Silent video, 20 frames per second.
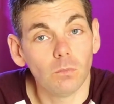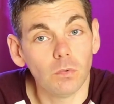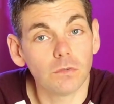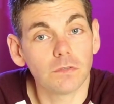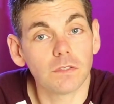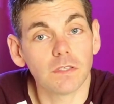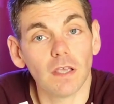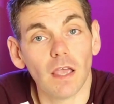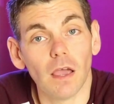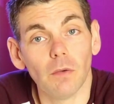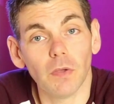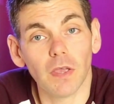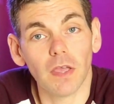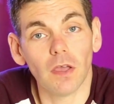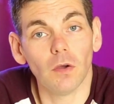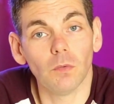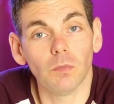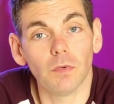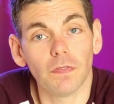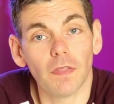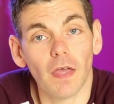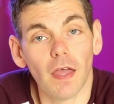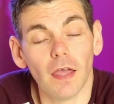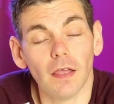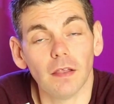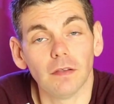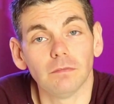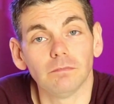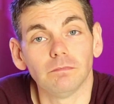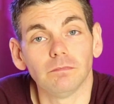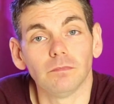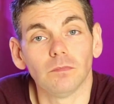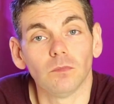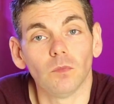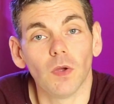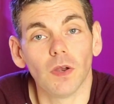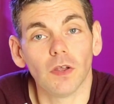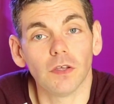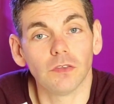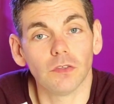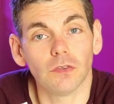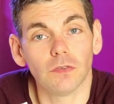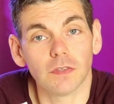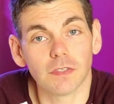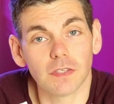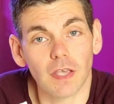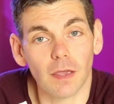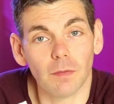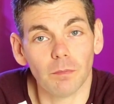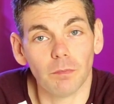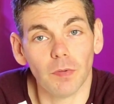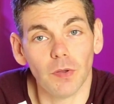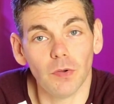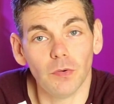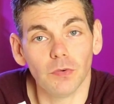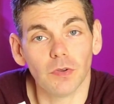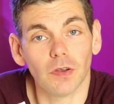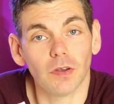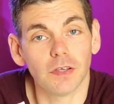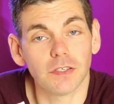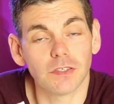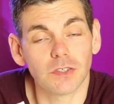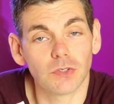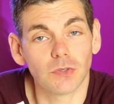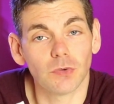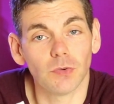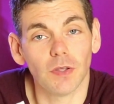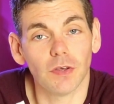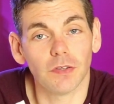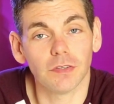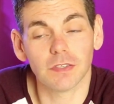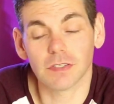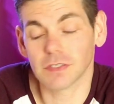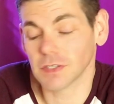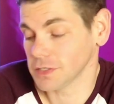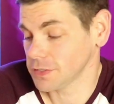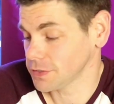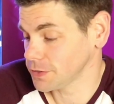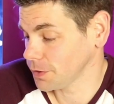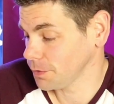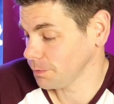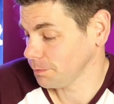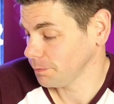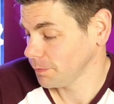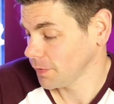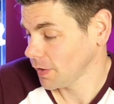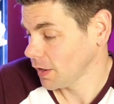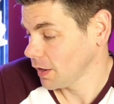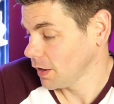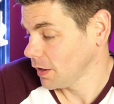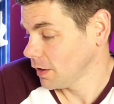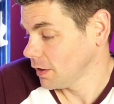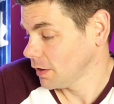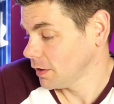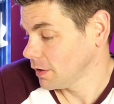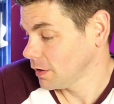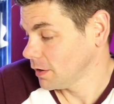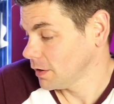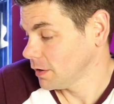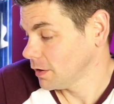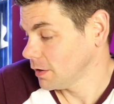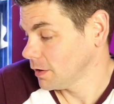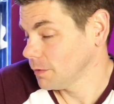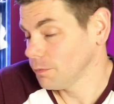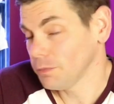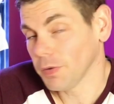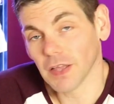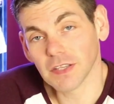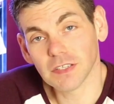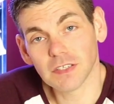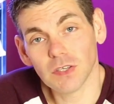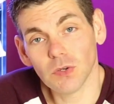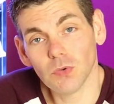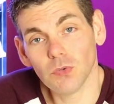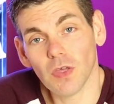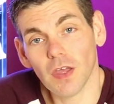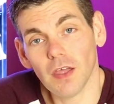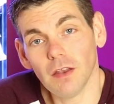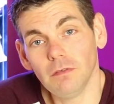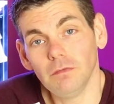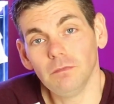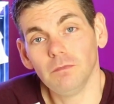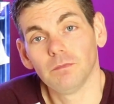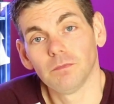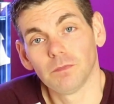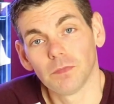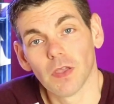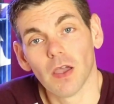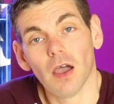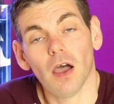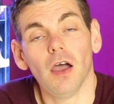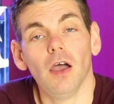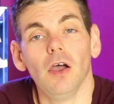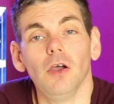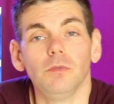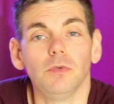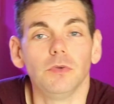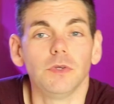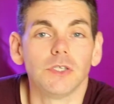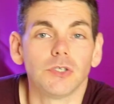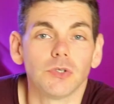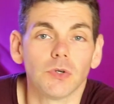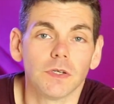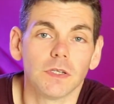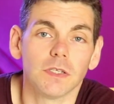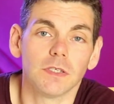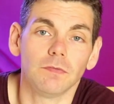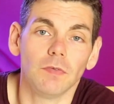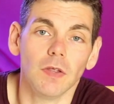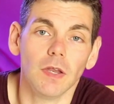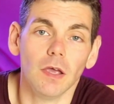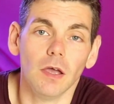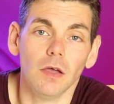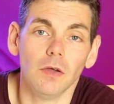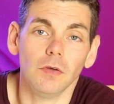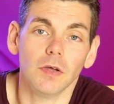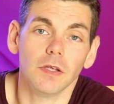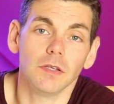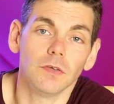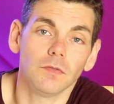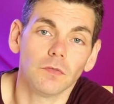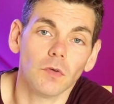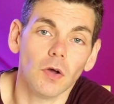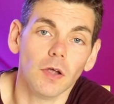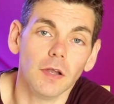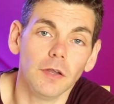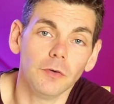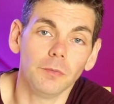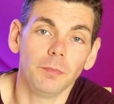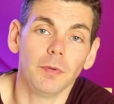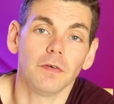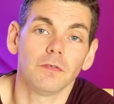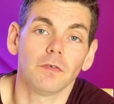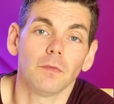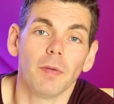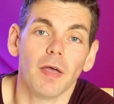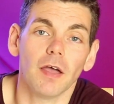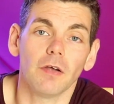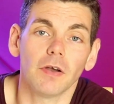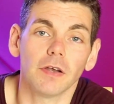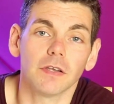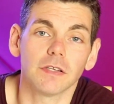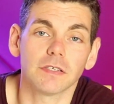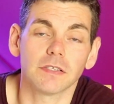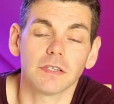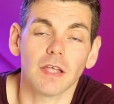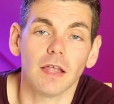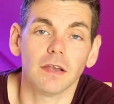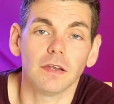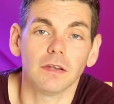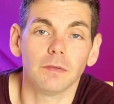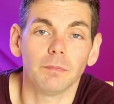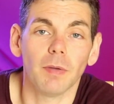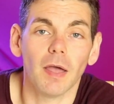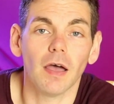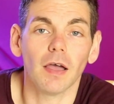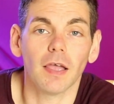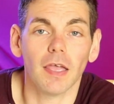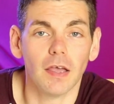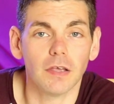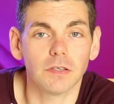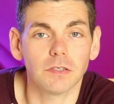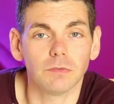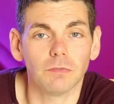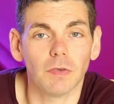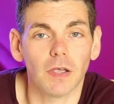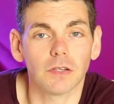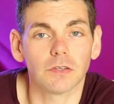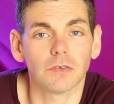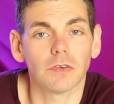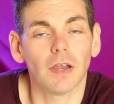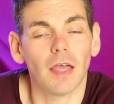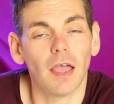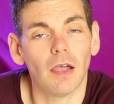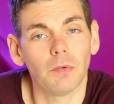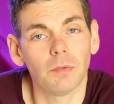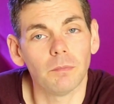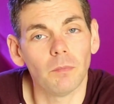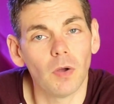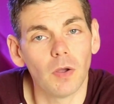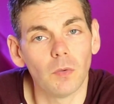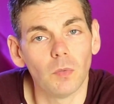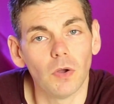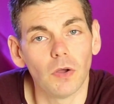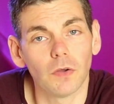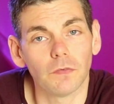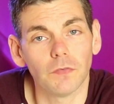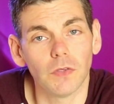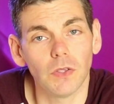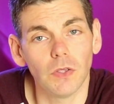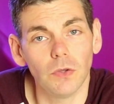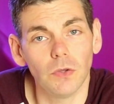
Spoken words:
We'll see how we get on with that when I do the tank build and I install it on the system. But until then, I hope you enjoyed this video and you've got a little bit of a better understanding about a calcium reactor and how it might work for